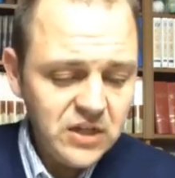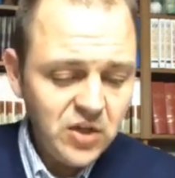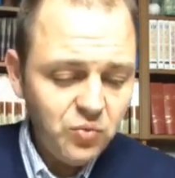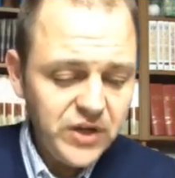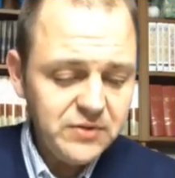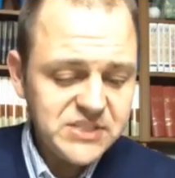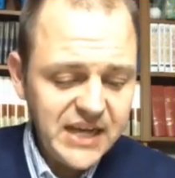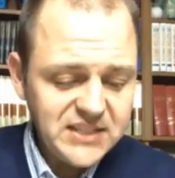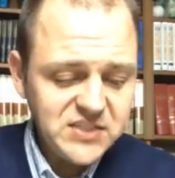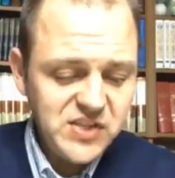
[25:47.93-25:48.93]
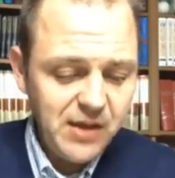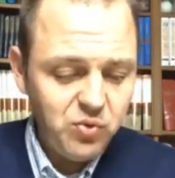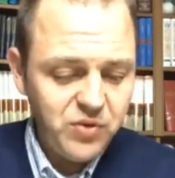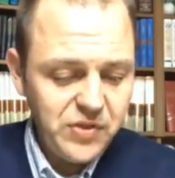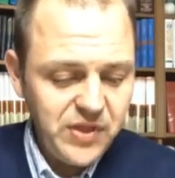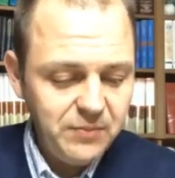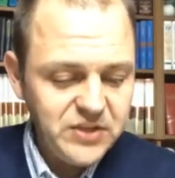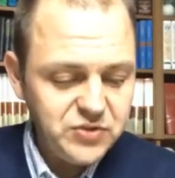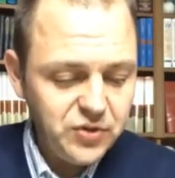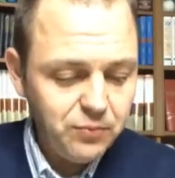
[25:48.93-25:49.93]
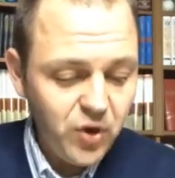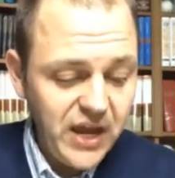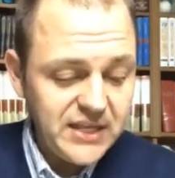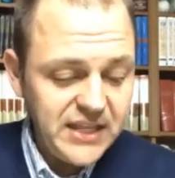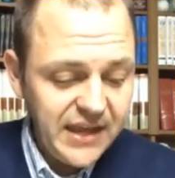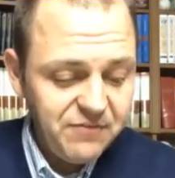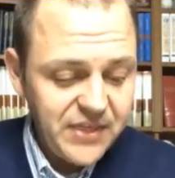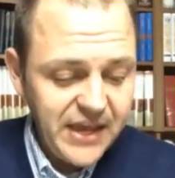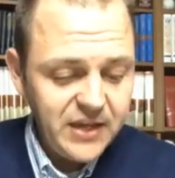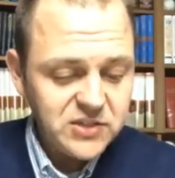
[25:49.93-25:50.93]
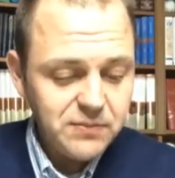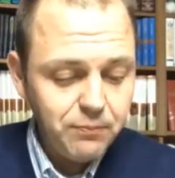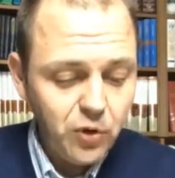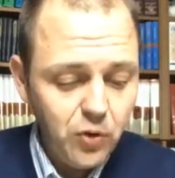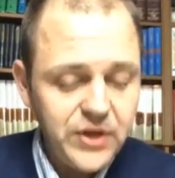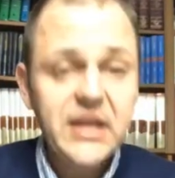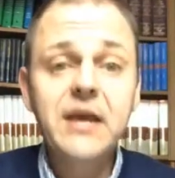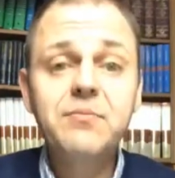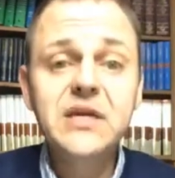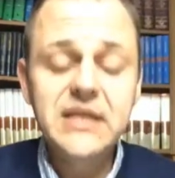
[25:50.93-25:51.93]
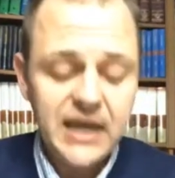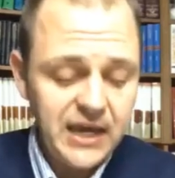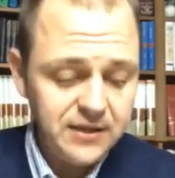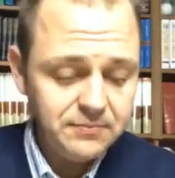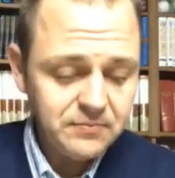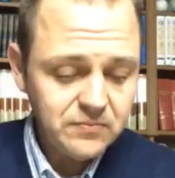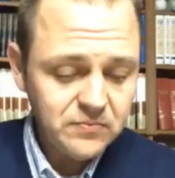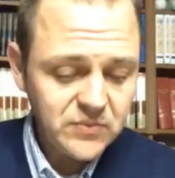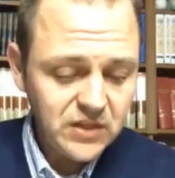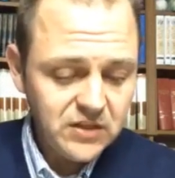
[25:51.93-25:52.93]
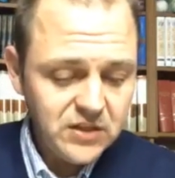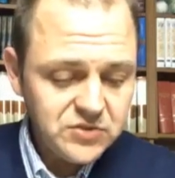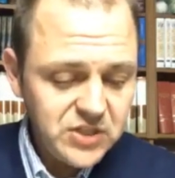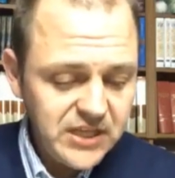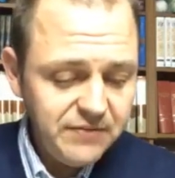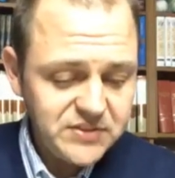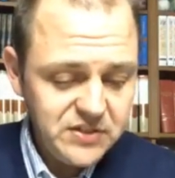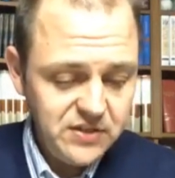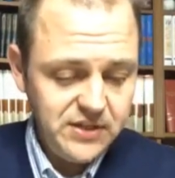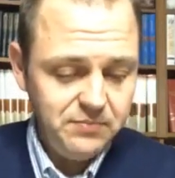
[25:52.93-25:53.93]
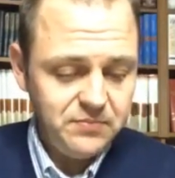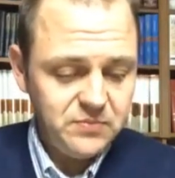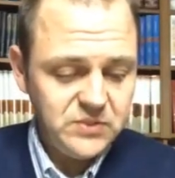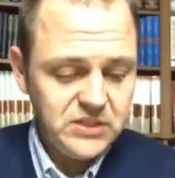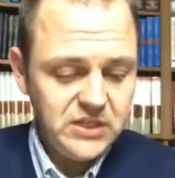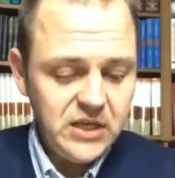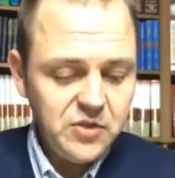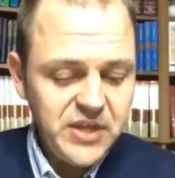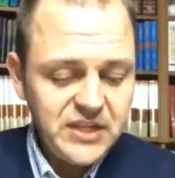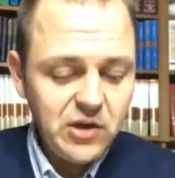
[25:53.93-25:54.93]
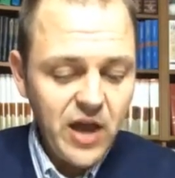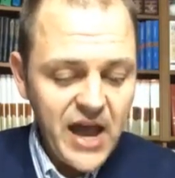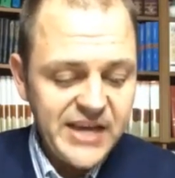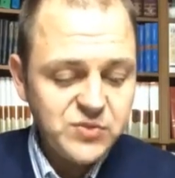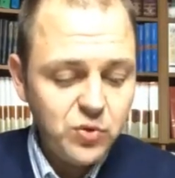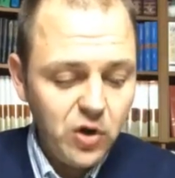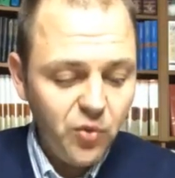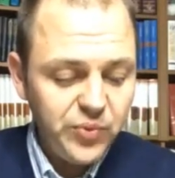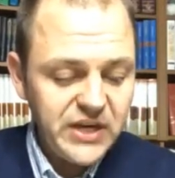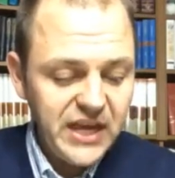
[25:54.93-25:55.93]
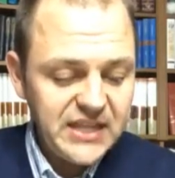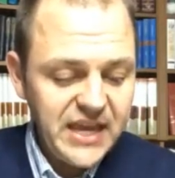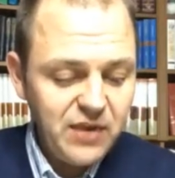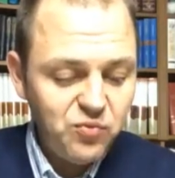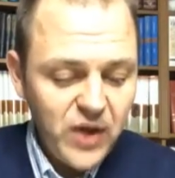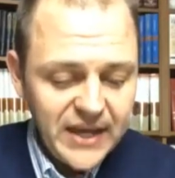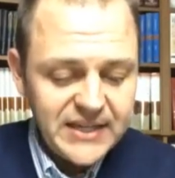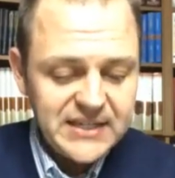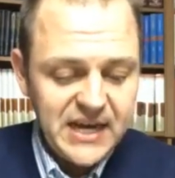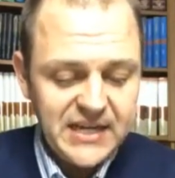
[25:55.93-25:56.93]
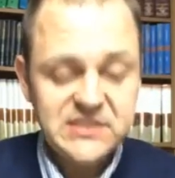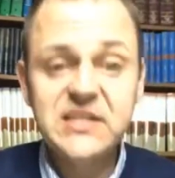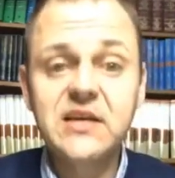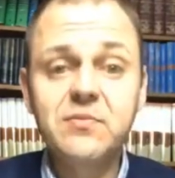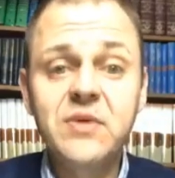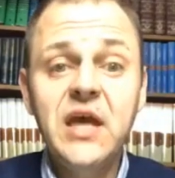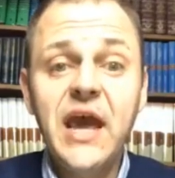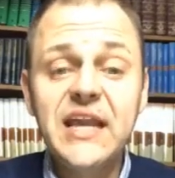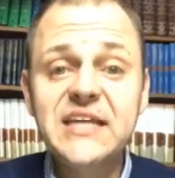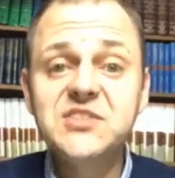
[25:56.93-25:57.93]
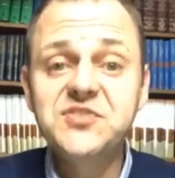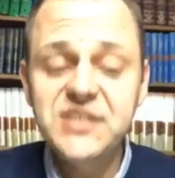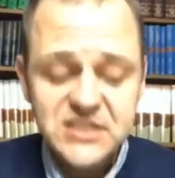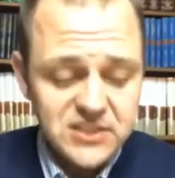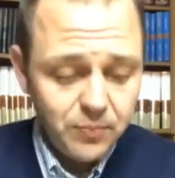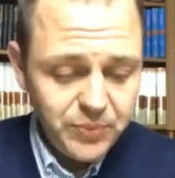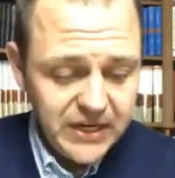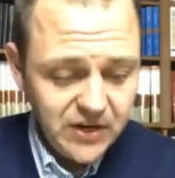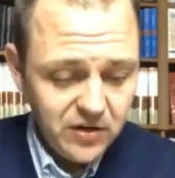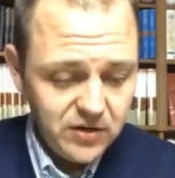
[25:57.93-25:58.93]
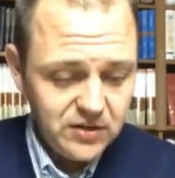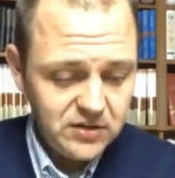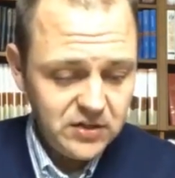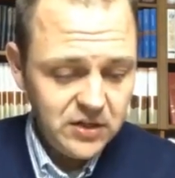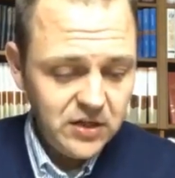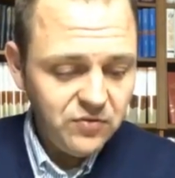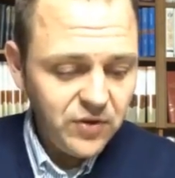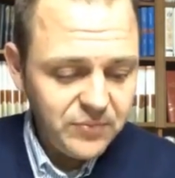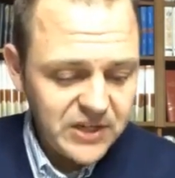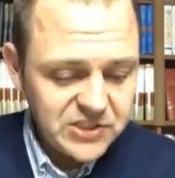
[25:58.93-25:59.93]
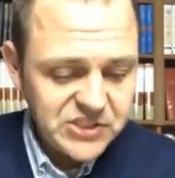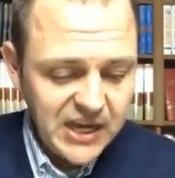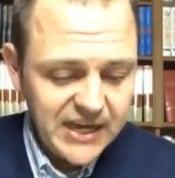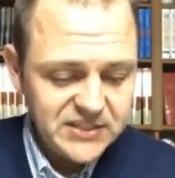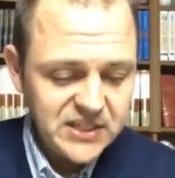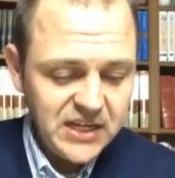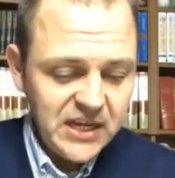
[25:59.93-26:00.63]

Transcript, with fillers: When he was at the table with them, he took bread, gave thanks, broke it, and began to give it to them. Then their eyes were open, and they recognized him, and he disappeared from their sight.